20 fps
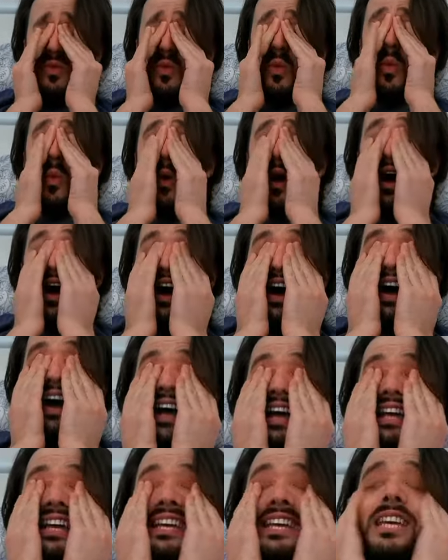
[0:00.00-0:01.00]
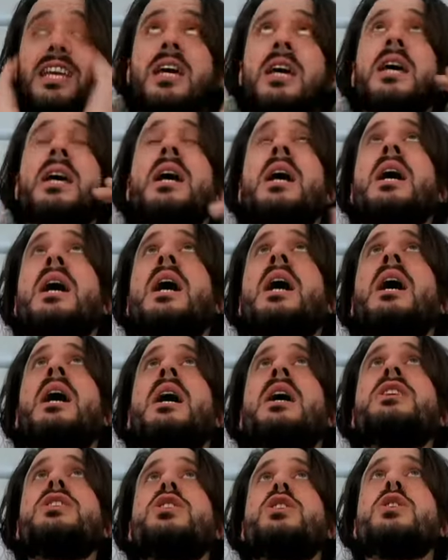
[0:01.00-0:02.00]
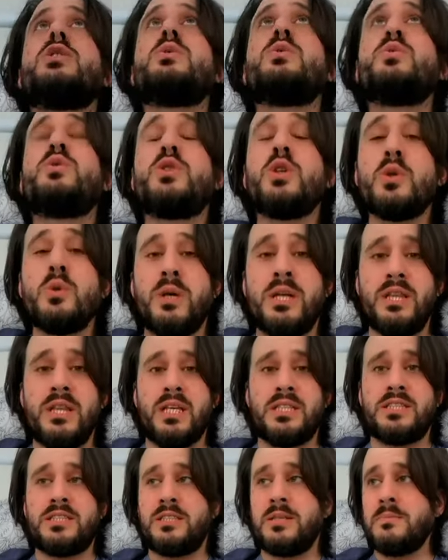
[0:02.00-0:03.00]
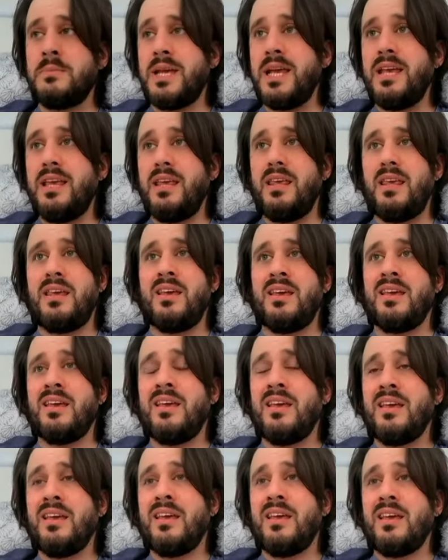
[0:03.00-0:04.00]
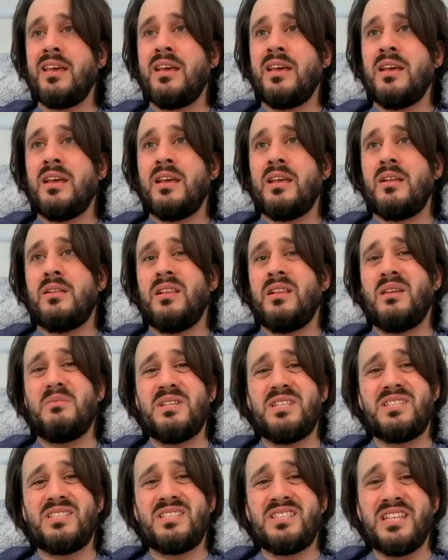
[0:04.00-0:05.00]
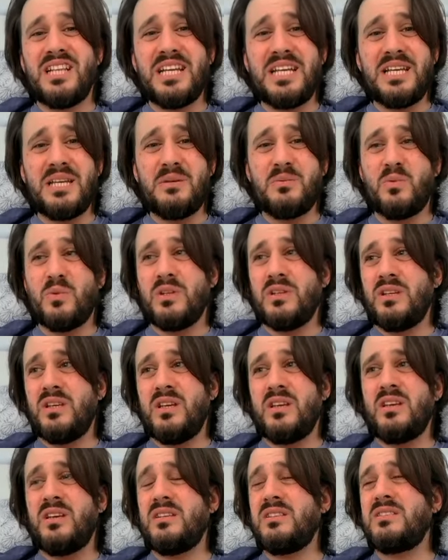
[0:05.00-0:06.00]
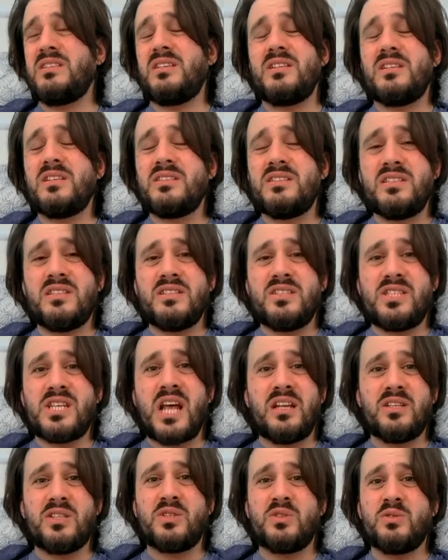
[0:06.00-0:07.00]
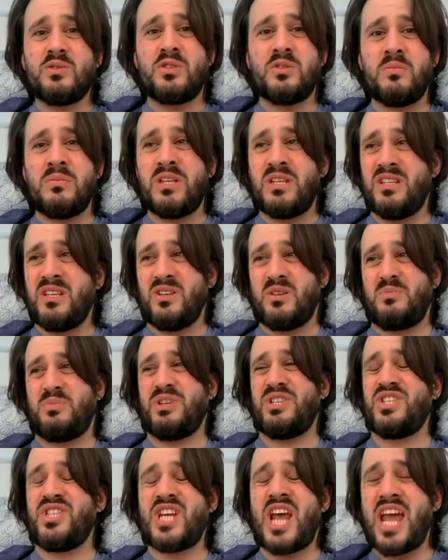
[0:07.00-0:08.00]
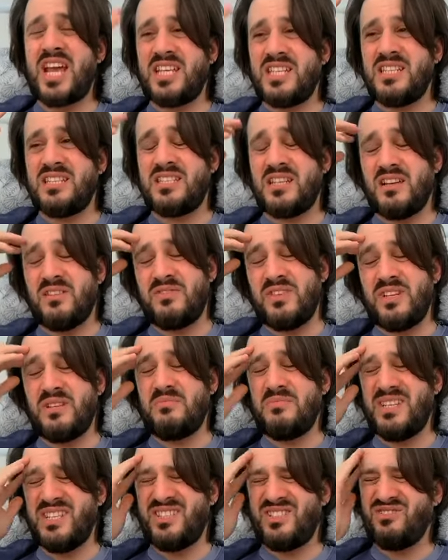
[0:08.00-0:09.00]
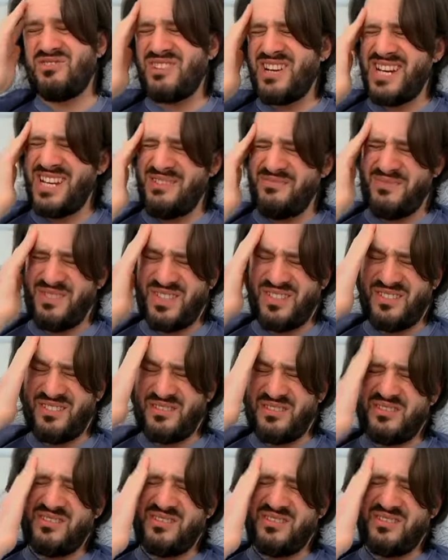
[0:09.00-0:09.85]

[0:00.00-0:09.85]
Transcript: Why are you doing this to me? Let me sleep, will you? Is it because you're jealous or something? You've got to project yourself into me dreams.